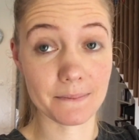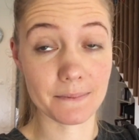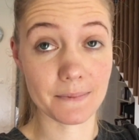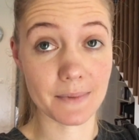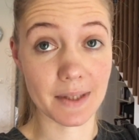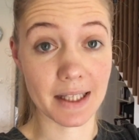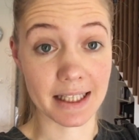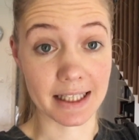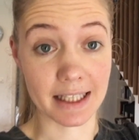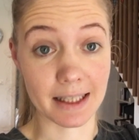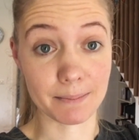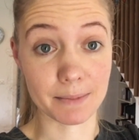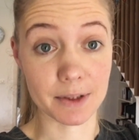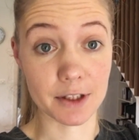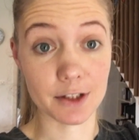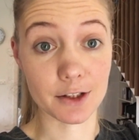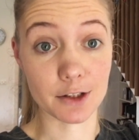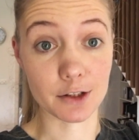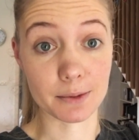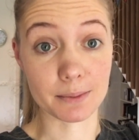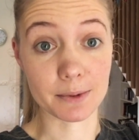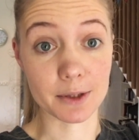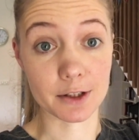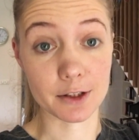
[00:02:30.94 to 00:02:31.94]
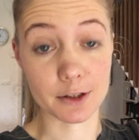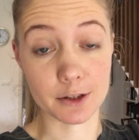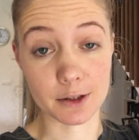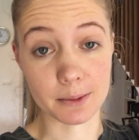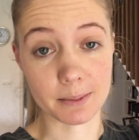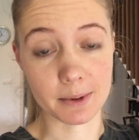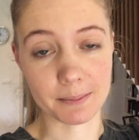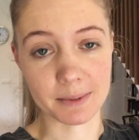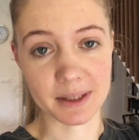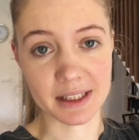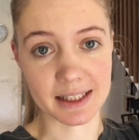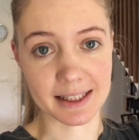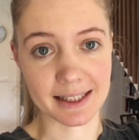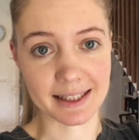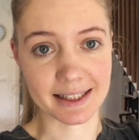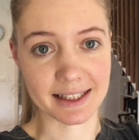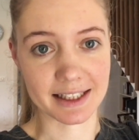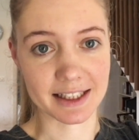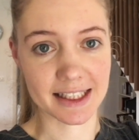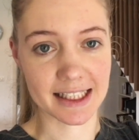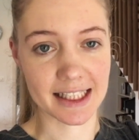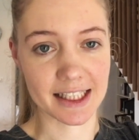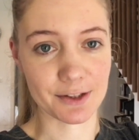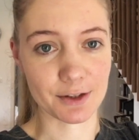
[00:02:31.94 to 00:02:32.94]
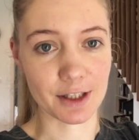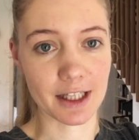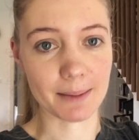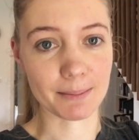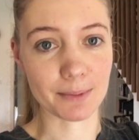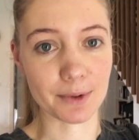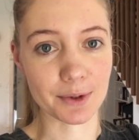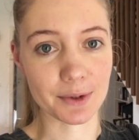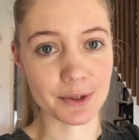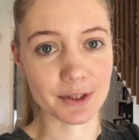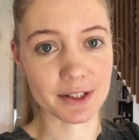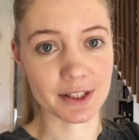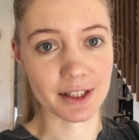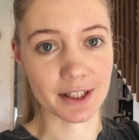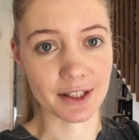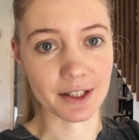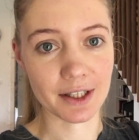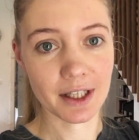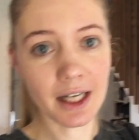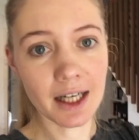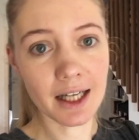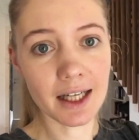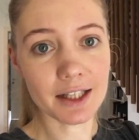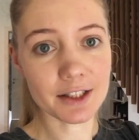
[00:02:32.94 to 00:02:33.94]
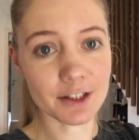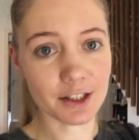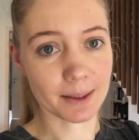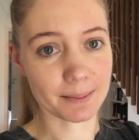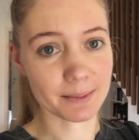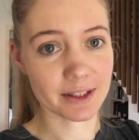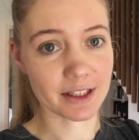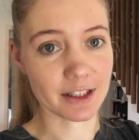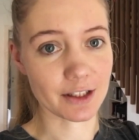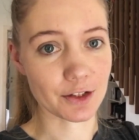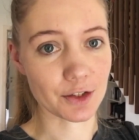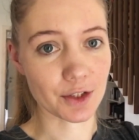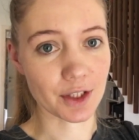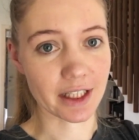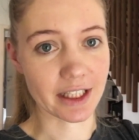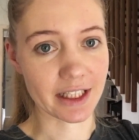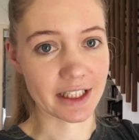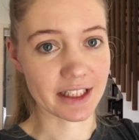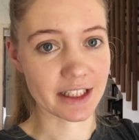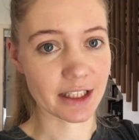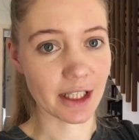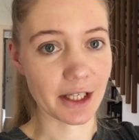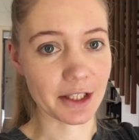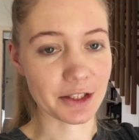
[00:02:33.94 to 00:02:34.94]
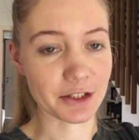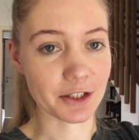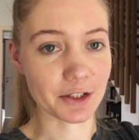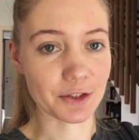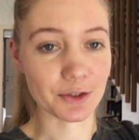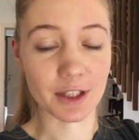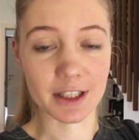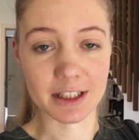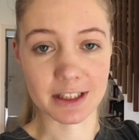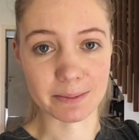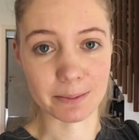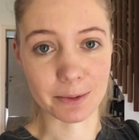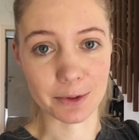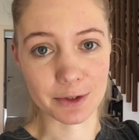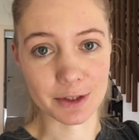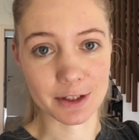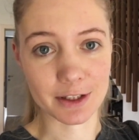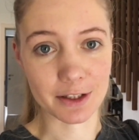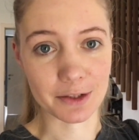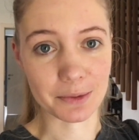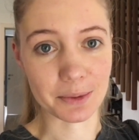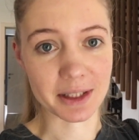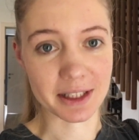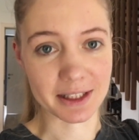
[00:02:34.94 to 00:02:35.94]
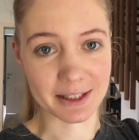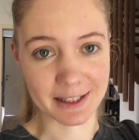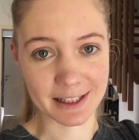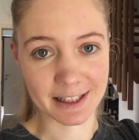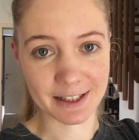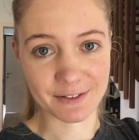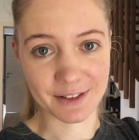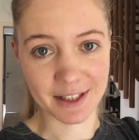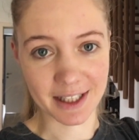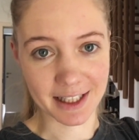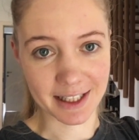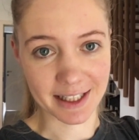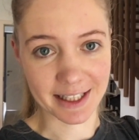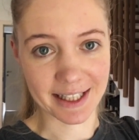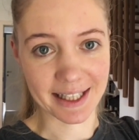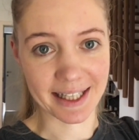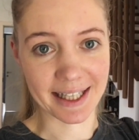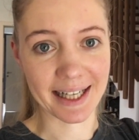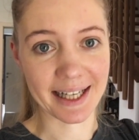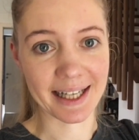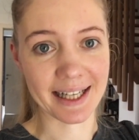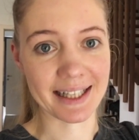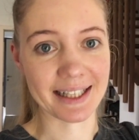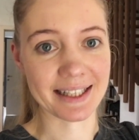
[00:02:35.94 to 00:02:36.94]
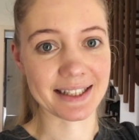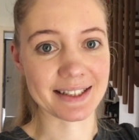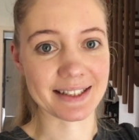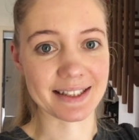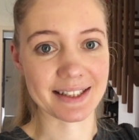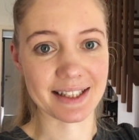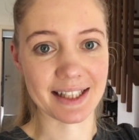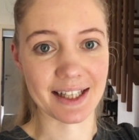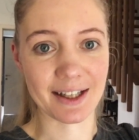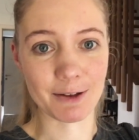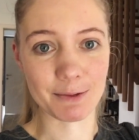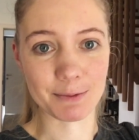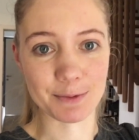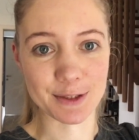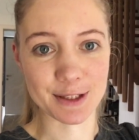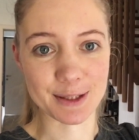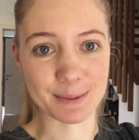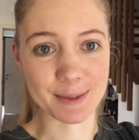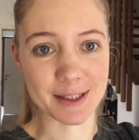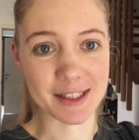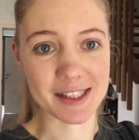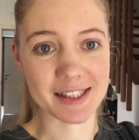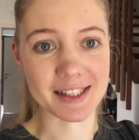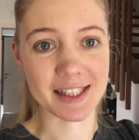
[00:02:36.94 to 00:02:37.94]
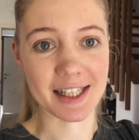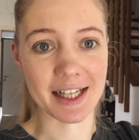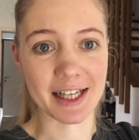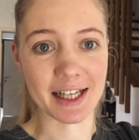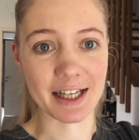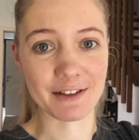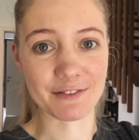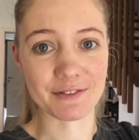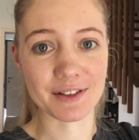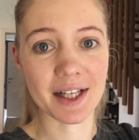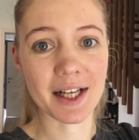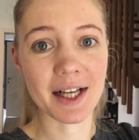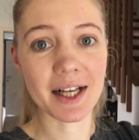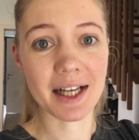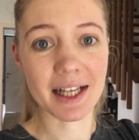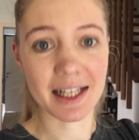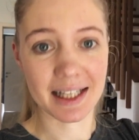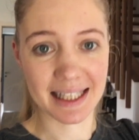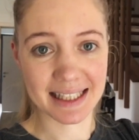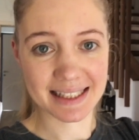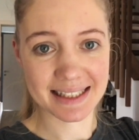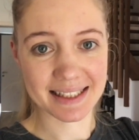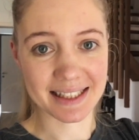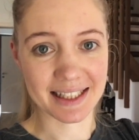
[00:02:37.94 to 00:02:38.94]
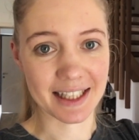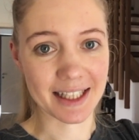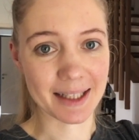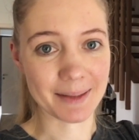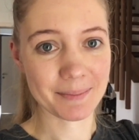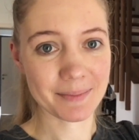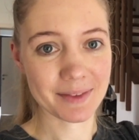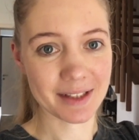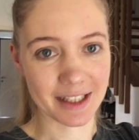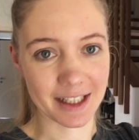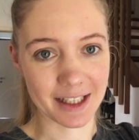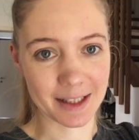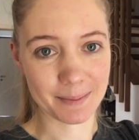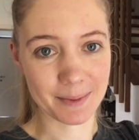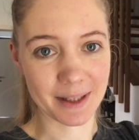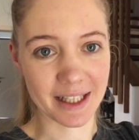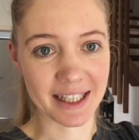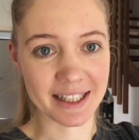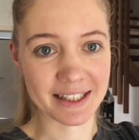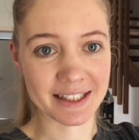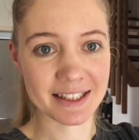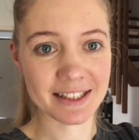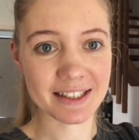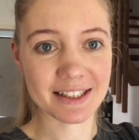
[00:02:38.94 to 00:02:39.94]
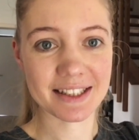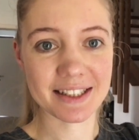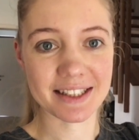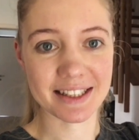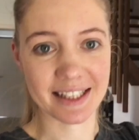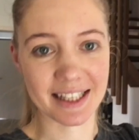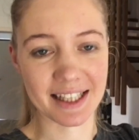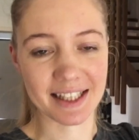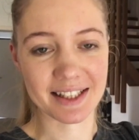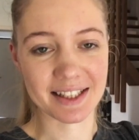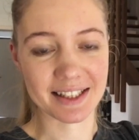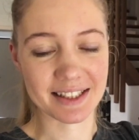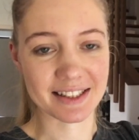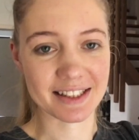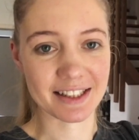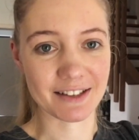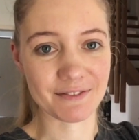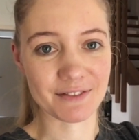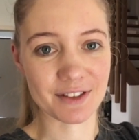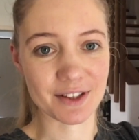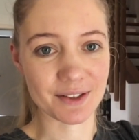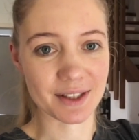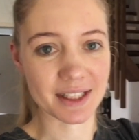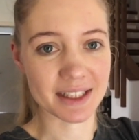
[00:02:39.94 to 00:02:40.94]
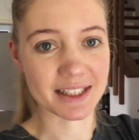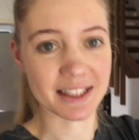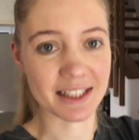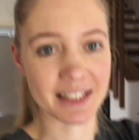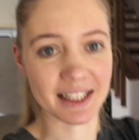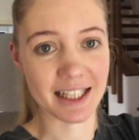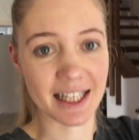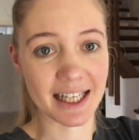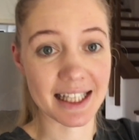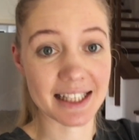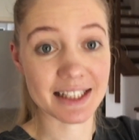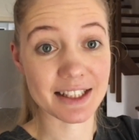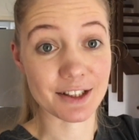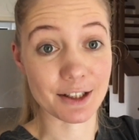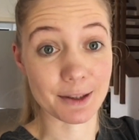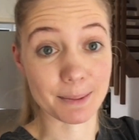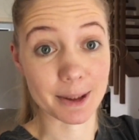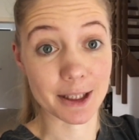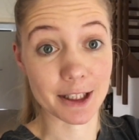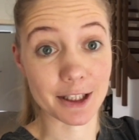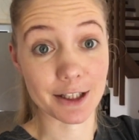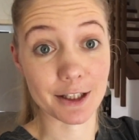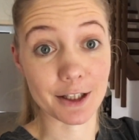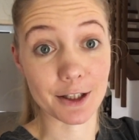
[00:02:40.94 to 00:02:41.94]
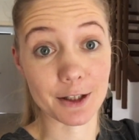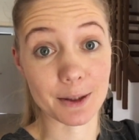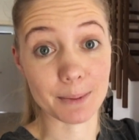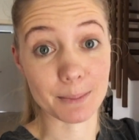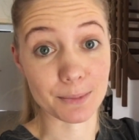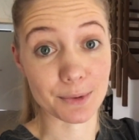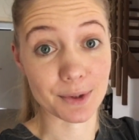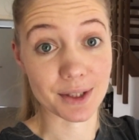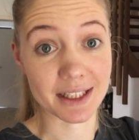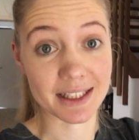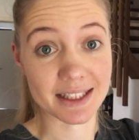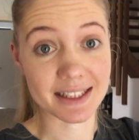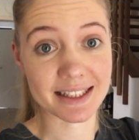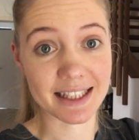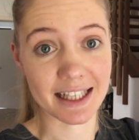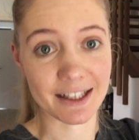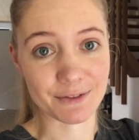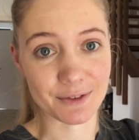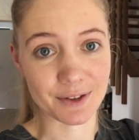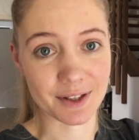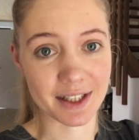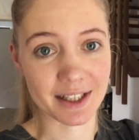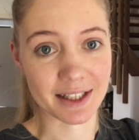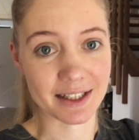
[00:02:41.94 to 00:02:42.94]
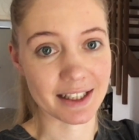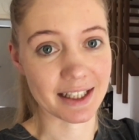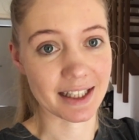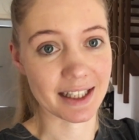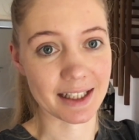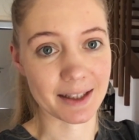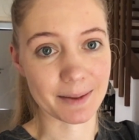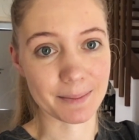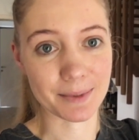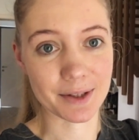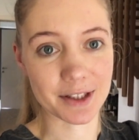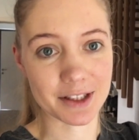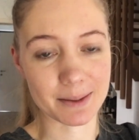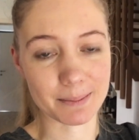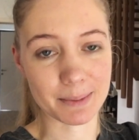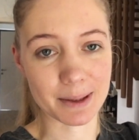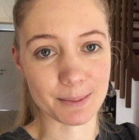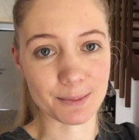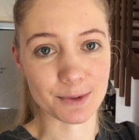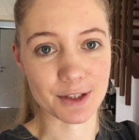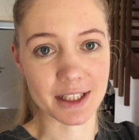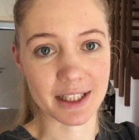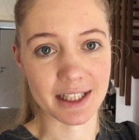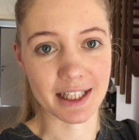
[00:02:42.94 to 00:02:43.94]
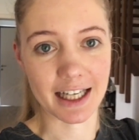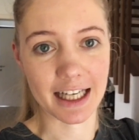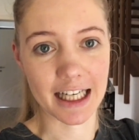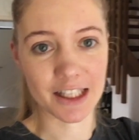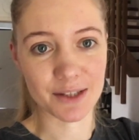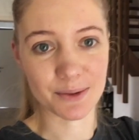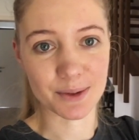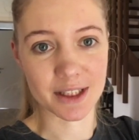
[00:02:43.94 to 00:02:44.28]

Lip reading: It can be super, super busy at Kinshasa Airport, so Tom's going to try and change our transport so that we can leave earlier, and that obviously means that I have less time than I'd planned to get things done for the rest of the day, so I'm going to go and print everything that I can possibly print now.